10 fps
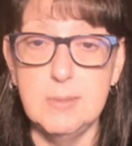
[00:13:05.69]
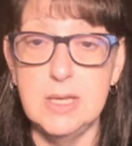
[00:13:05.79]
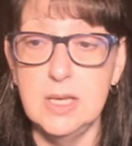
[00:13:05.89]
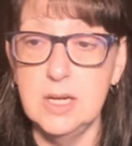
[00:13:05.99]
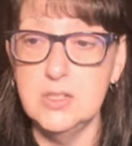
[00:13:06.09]

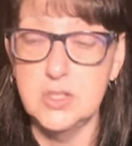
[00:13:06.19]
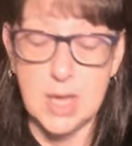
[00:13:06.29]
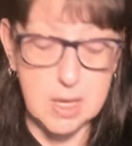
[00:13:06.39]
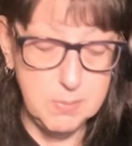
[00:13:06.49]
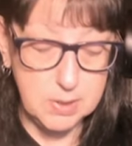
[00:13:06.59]
me hit
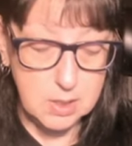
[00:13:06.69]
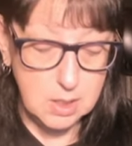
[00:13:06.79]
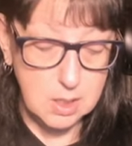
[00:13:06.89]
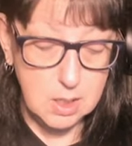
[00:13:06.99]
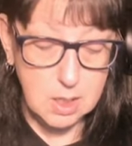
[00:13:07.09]
escape.
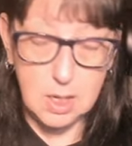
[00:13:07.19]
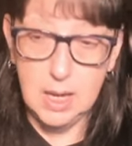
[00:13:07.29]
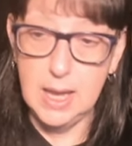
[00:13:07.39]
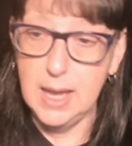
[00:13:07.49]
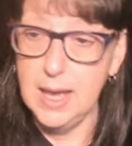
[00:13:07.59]

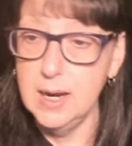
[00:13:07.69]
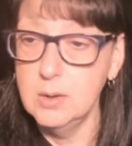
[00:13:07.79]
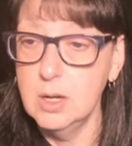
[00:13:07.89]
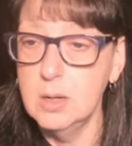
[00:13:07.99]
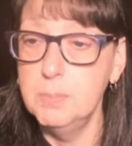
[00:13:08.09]
And
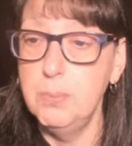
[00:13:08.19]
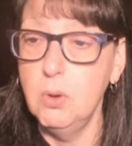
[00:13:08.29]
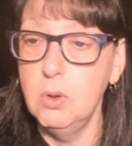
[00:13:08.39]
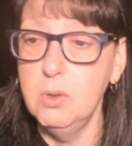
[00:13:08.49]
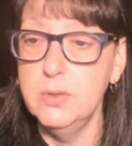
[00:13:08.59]
I'm going to
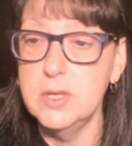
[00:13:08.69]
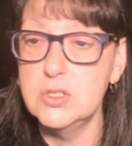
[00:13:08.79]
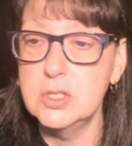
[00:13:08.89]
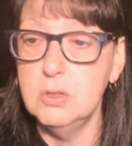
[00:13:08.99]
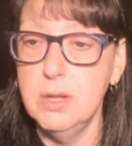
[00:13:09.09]
pull
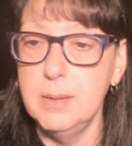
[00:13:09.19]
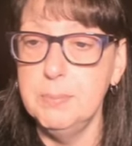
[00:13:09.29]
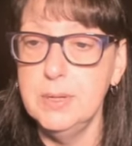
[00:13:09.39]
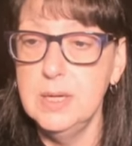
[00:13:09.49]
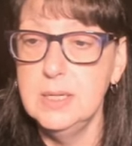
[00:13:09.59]
this clip
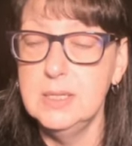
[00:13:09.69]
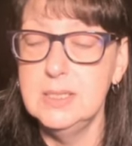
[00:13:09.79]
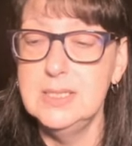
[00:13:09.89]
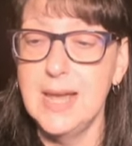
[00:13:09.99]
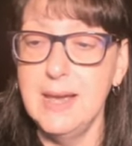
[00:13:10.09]

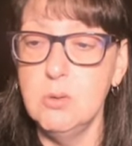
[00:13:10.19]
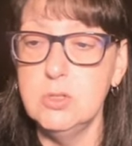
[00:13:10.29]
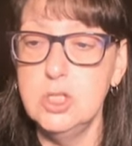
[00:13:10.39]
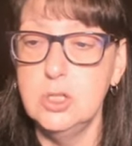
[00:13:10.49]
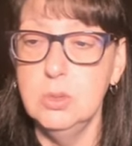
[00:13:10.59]
down
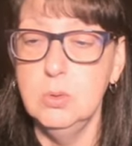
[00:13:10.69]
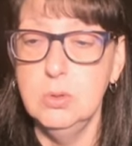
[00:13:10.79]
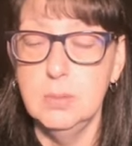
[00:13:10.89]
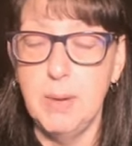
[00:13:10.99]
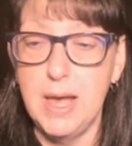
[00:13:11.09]
to
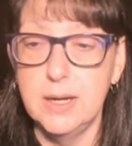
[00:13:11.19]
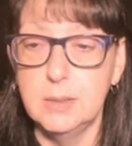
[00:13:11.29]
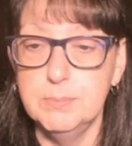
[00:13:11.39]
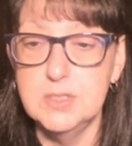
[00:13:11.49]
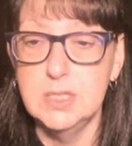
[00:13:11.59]
the
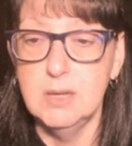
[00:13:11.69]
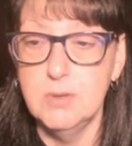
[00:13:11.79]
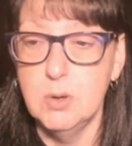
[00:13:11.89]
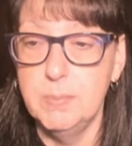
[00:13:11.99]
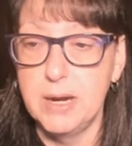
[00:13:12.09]
bottom to give
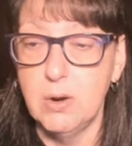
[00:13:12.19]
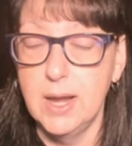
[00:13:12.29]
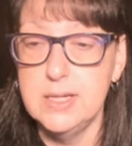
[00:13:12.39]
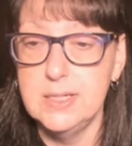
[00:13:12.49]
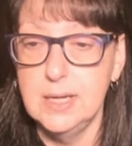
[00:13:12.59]
you a better
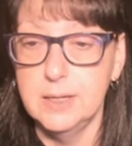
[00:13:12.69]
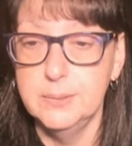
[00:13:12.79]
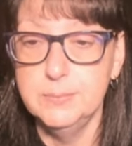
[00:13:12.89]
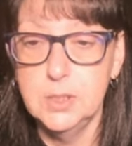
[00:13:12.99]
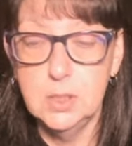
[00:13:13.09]
idea,
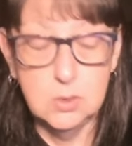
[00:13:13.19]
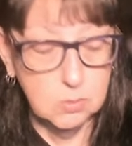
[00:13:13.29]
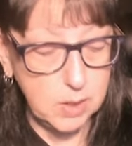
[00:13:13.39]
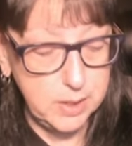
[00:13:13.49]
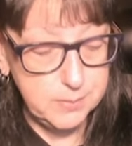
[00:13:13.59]

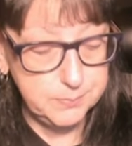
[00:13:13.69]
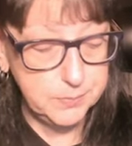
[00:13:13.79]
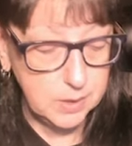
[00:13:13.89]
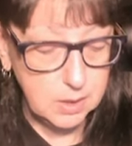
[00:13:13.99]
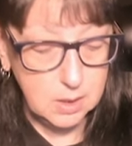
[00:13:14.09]
right?
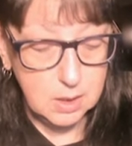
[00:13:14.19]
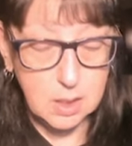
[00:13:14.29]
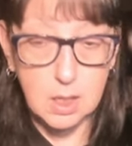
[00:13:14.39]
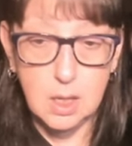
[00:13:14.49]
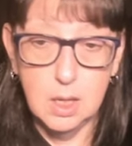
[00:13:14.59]

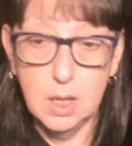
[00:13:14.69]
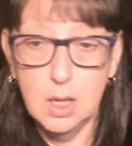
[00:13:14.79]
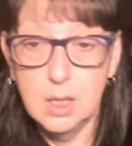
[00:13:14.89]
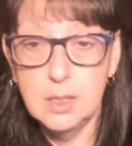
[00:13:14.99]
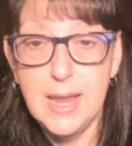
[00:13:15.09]

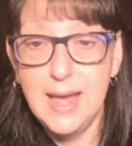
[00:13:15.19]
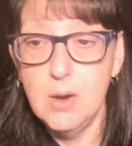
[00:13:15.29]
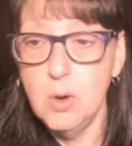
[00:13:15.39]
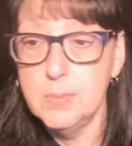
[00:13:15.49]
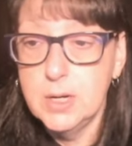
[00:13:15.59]

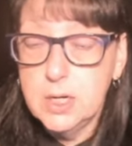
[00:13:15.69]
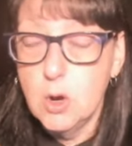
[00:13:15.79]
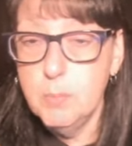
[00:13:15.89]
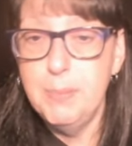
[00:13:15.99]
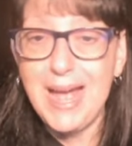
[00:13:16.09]
Now I'm going to
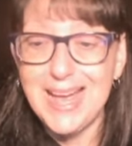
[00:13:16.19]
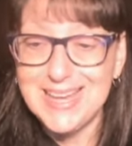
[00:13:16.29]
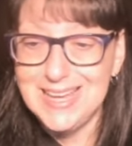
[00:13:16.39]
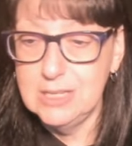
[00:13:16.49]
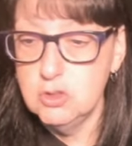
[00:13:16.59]
go back
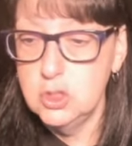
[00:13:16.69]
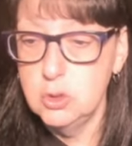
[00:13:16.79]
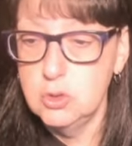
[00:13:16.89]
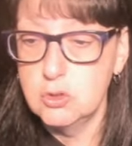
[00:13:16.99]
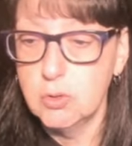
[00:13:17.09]

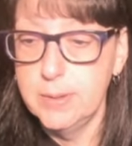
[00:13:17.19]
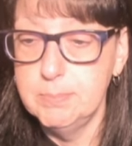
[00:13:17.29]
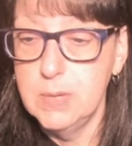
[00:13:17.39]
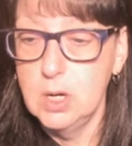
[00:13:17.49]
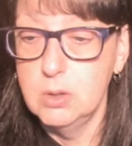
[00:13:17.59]
into
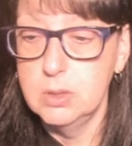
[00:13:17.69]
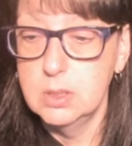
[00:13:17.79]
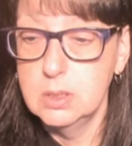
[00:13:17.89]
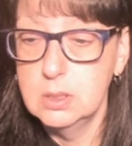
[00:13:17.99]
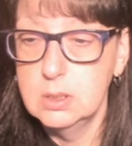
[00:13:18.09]
trim mode,
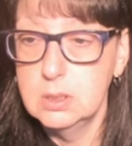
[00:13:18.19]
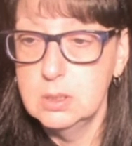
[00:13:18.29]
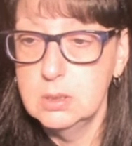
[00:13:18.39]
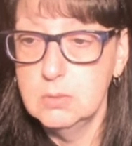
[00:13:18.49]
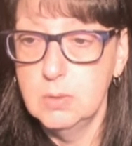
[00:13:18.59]

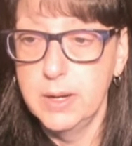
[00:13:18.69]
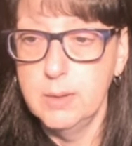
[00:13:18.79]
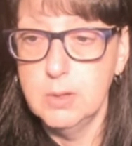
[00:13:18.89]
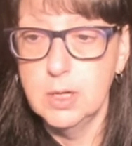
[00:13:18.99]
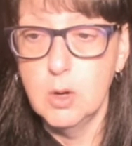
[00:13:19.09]
right?
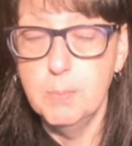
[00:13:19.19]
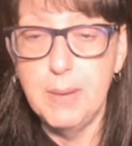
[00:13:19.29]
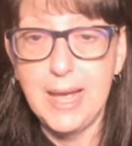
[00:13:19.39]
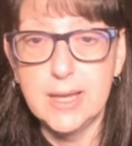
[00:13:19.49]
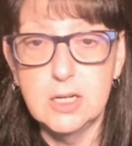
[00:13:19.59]
I'm going to go
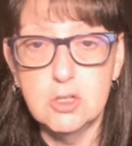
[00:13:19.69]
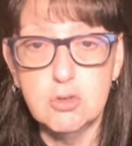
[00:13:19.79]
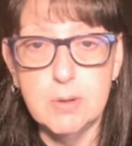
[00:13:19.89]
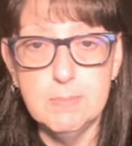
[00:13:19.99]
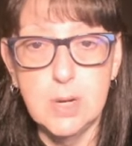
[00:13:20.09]
back into trim